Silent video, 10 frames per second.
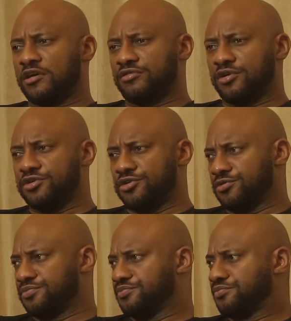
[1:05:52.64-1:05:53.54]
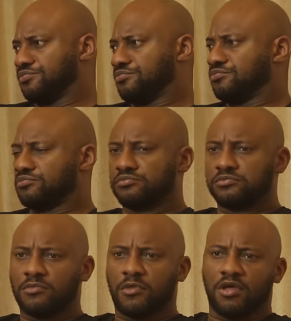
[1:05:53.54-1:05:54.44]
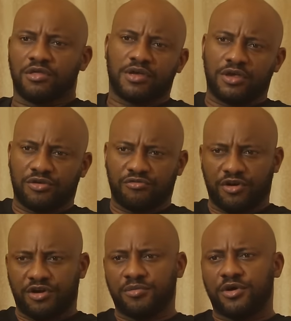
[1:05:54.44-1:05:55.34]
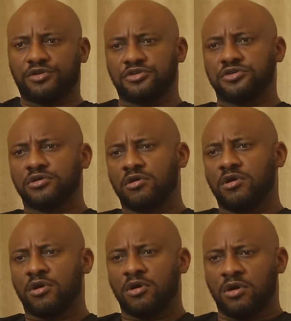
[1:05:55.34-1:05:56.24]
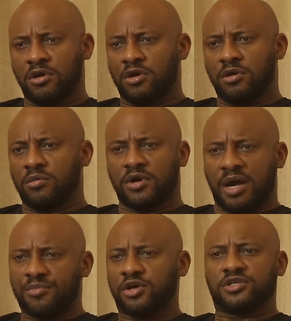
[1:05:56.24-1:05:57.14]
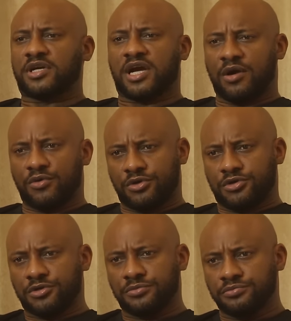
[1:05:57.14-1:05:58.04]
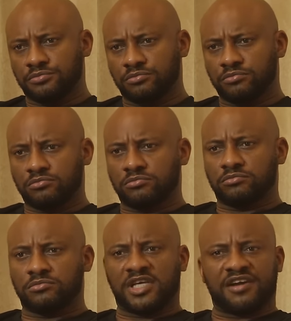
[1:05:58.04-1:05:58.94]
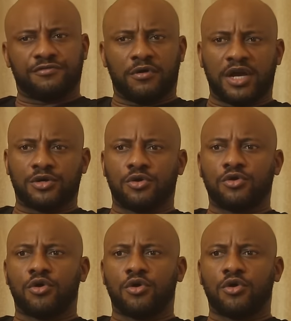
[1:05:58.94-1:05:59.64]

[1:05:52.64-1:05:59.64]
I've heard you. Thank you very much. But I'm not a coward. Therefore, I go